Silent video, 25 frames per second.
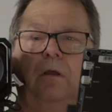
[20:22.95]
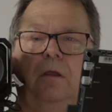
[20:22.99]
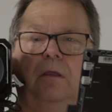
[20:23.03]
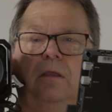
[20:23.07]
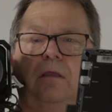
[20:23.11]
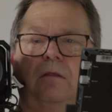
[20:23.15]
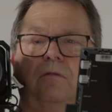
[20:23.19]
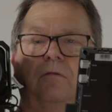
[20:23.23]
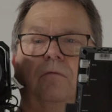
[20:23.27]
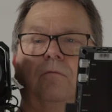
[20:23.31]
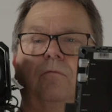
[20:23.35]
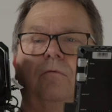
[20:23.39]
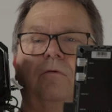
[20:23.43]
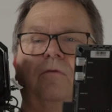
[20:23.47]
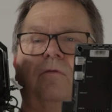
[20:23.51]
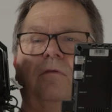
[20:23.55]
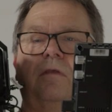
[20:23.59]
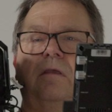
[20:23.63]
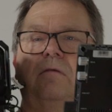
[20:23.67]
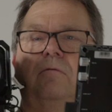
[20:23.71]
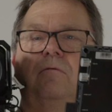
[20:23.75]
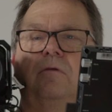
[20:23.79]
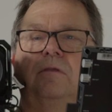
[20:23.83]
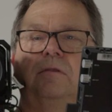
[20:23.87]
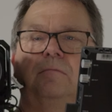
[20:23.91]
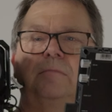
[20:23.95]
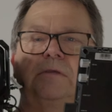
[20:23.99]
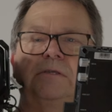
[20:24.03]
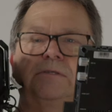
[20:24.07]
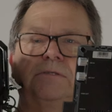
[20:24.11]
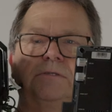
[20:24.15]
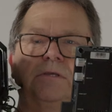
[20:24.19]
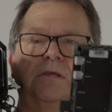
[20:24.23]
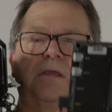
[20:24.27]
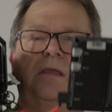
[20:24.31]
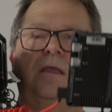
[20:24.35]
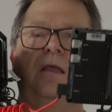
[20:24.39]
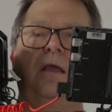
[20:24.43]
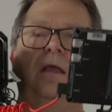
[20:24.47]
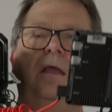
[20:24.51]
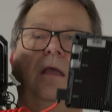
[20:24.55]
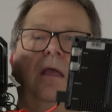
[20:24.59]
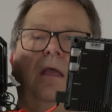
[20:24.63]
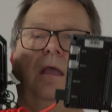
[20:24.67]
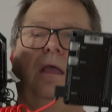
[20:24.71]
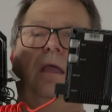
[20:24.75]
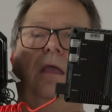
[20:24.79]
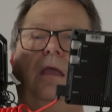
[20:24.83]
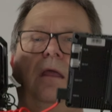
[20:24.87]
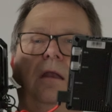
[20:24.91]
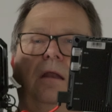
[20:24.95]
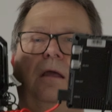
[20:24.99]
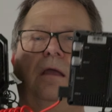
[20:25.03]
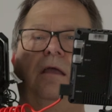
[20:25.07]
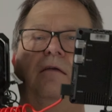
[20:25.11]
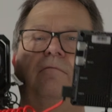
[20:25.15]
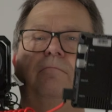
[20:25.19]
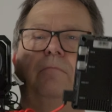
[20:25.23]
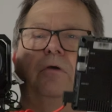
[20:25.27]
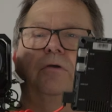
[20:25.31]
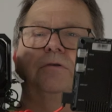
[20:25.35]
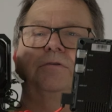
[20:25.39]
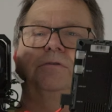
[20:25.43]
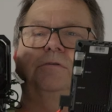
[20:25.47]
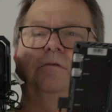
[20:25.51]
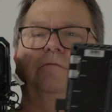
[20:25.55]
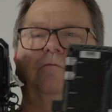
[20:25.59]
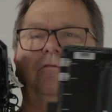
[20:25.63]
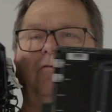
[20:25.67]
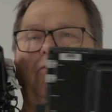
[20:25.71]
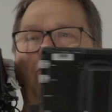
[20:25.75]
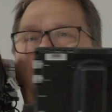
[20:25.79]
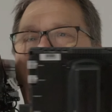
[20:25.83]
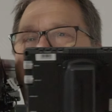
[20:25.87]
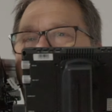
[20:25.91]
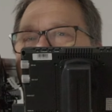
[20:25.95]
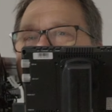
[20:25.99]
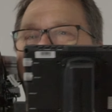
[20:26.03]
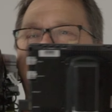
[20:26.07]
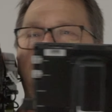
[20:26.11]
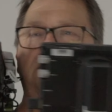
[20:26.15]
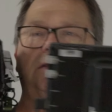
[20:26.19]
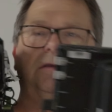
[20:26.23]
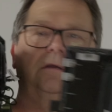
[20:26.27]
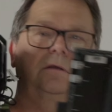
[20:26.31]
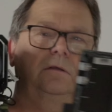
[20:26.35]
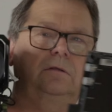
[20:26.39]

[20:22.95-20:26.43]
I can reasonably see, and I have most of the weight